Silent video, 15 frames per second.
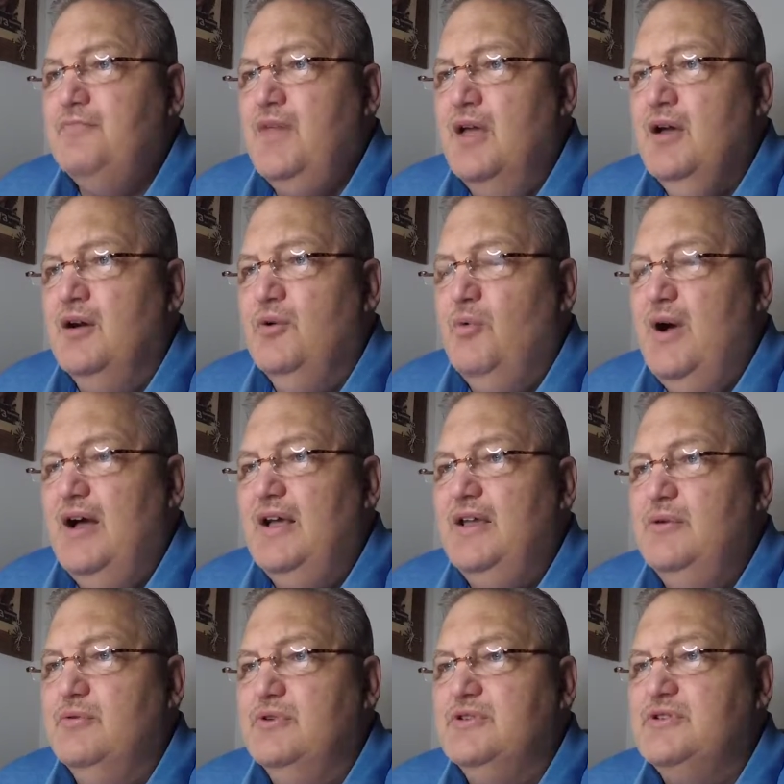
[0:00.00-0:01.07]
while
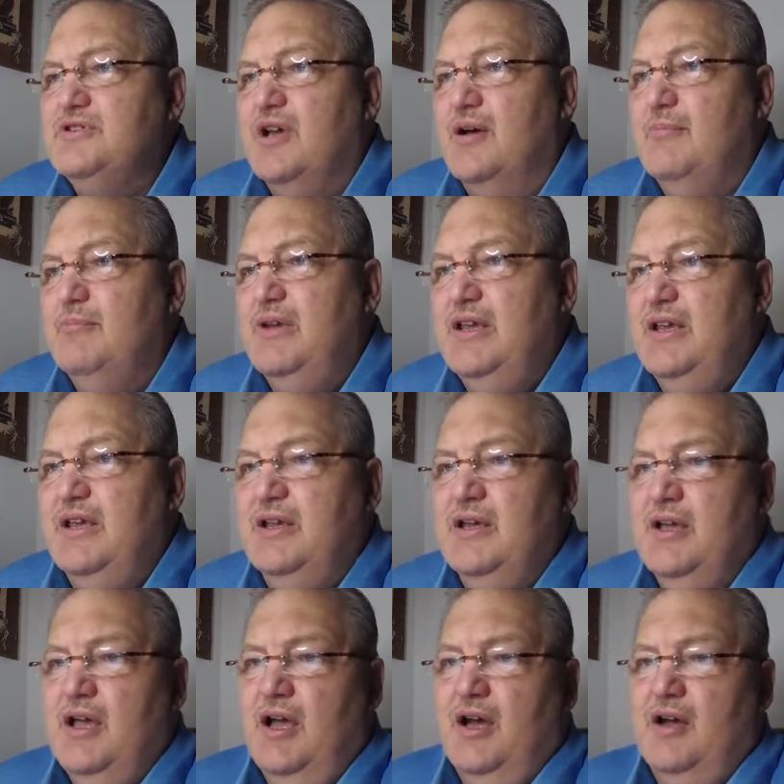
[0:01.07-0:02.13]
he was being
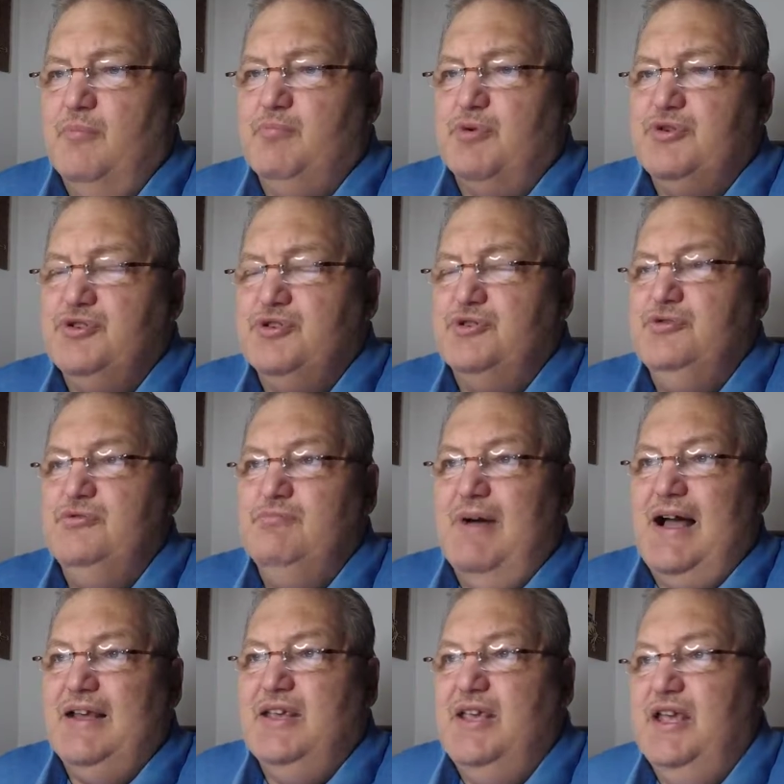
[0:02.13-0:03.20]
pursued
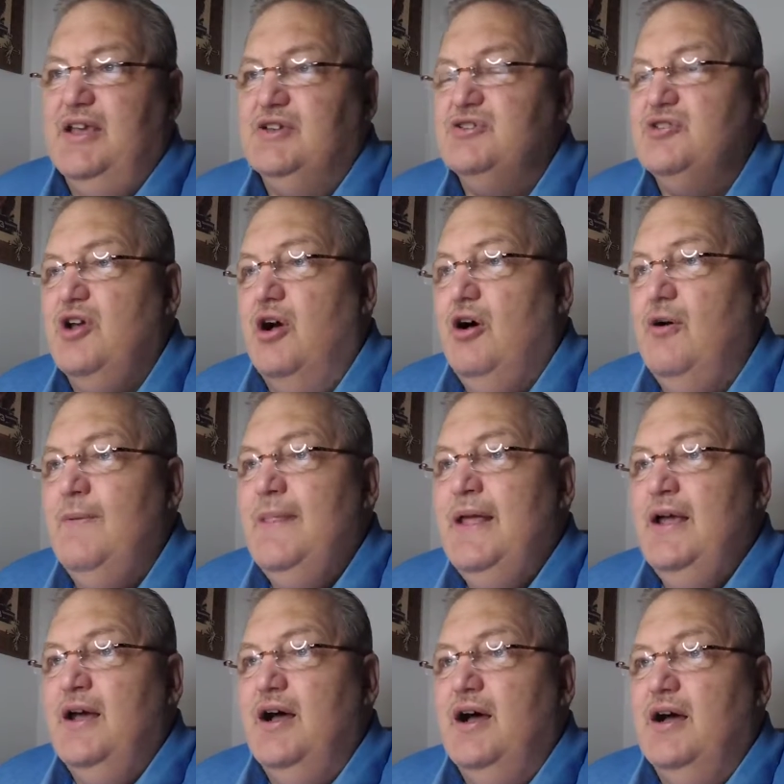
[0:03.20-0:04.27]
by King Saul,
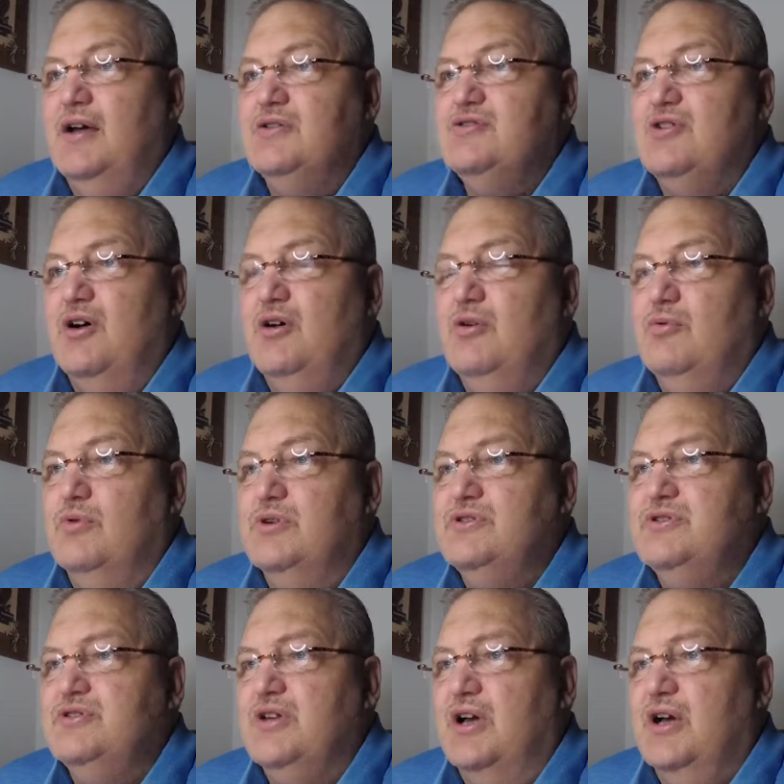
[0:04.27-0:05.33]
Saul
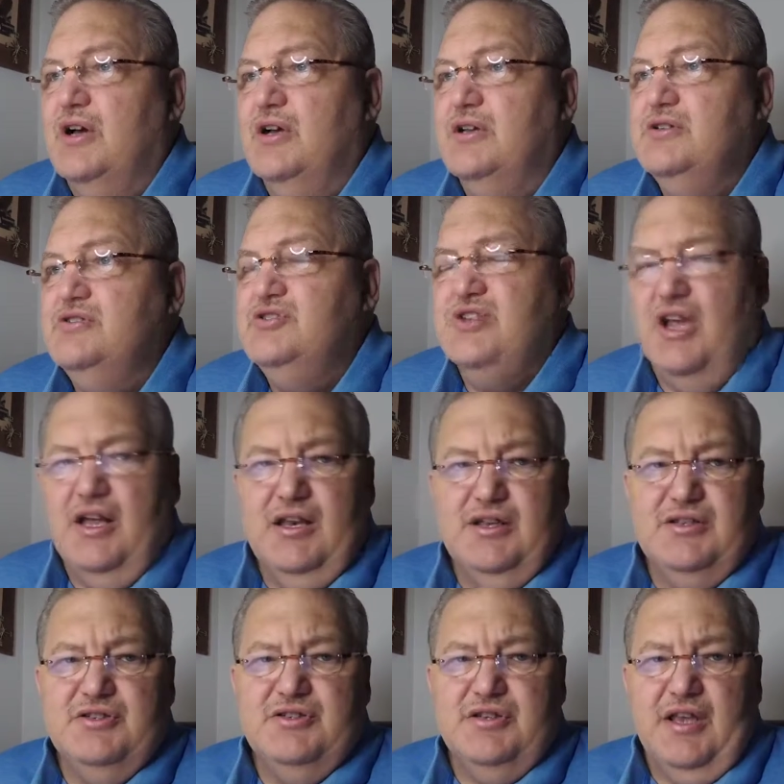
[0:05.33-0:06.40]
was
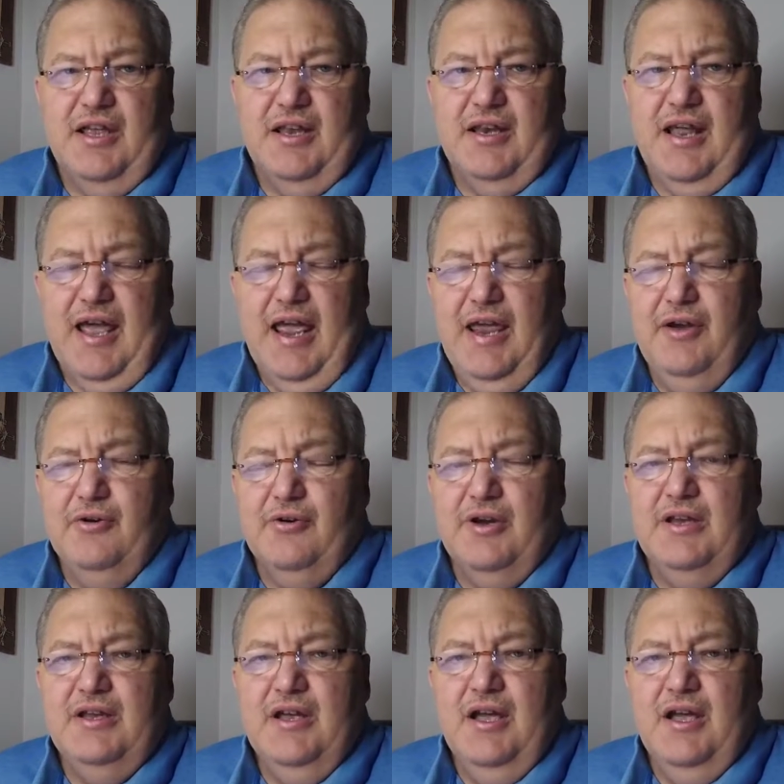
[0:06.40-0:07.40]
jealous and angry